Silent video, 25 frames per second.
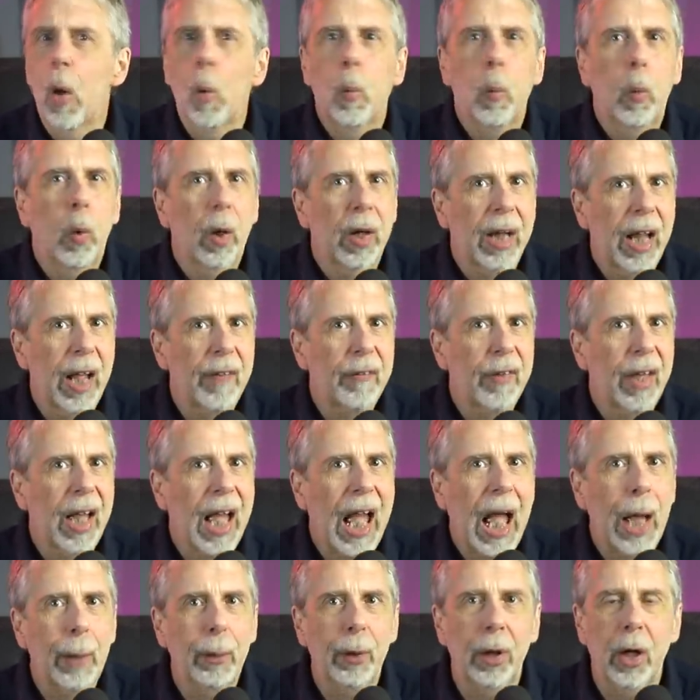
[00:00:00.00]
whatever
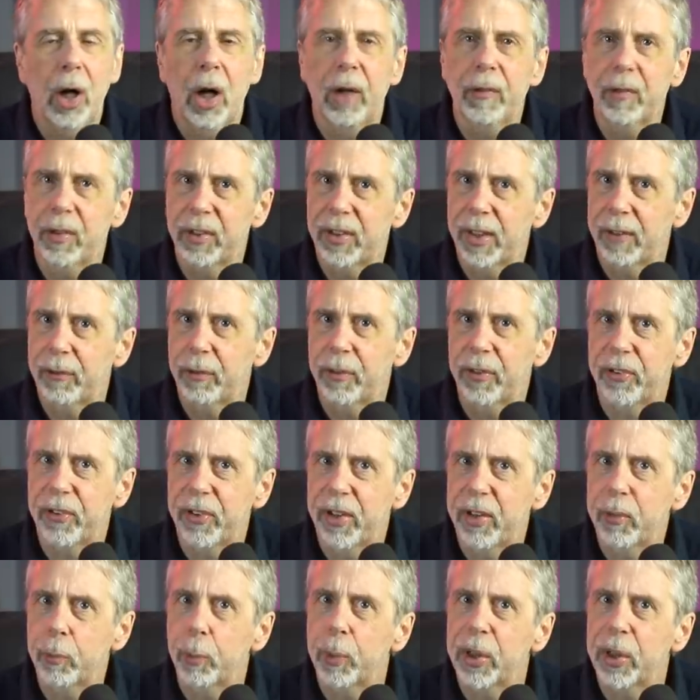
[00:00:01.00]
our other differences,